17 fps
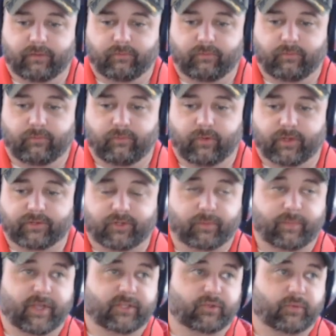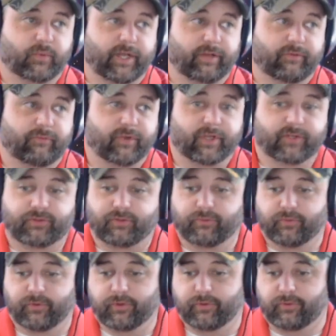what's the best way to fix the
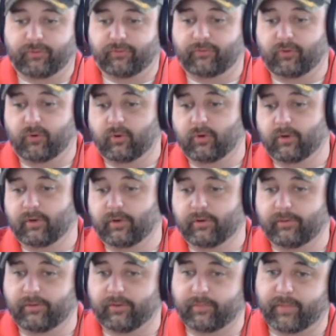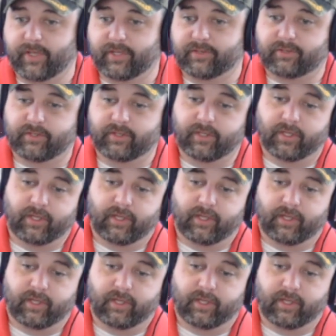roof, or the best